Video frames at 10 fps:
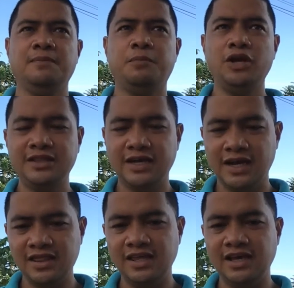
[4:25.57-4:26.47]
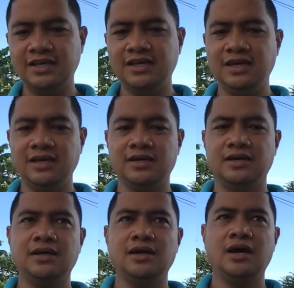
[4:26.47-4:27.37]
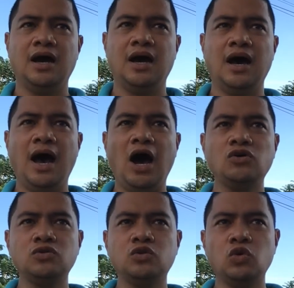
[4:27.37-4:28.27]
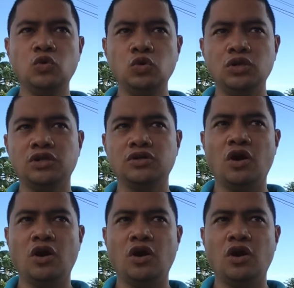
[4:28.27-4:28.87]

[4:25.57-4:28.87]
political thinking, how to rule,